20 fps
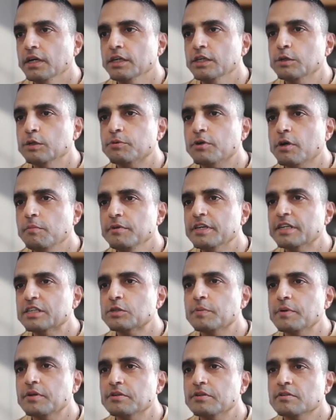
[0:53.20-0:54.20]
You probably
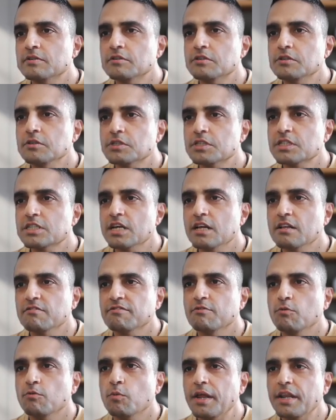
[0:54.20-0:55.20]
experienced this
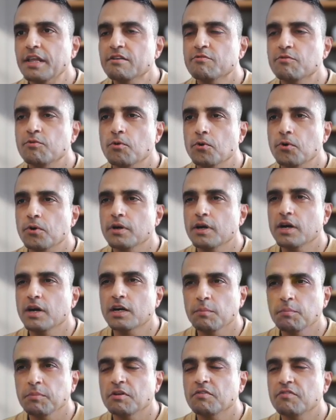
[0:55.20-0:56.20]
yourself, waiting for a
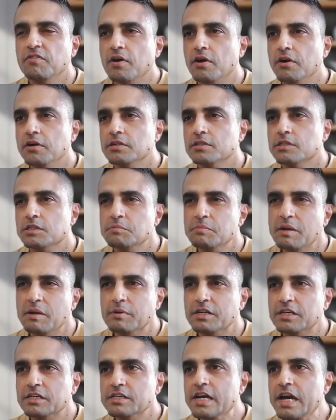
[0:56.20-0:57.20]
couple of hours or
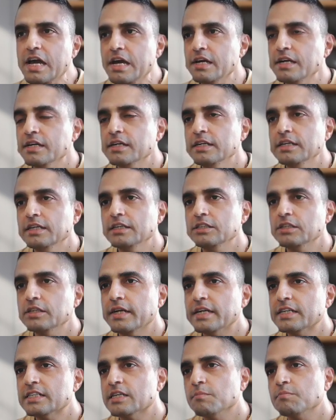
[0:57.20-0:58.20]
maybe a day to
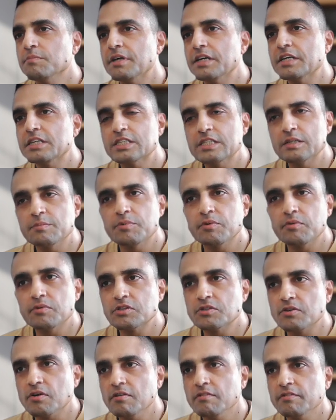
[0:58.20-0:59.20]
get something simple
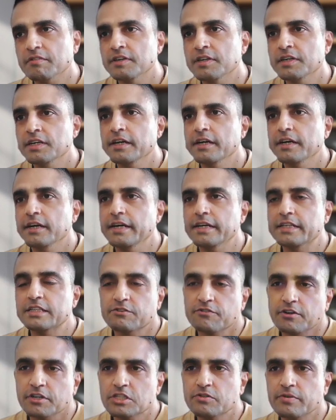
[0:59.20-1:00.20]
resolved. It's
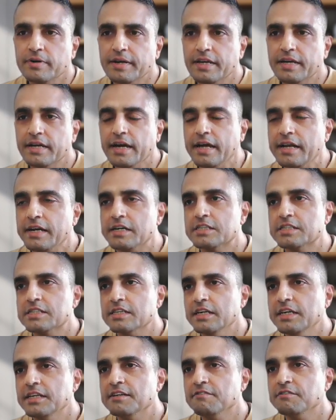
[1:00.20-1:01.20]
frustrating and
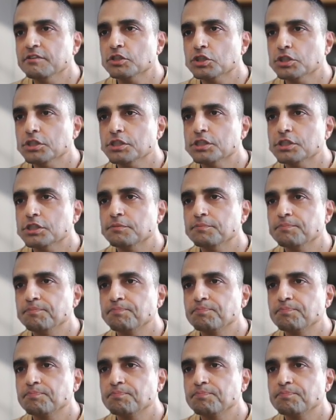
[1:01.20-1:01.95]
it's inefficient.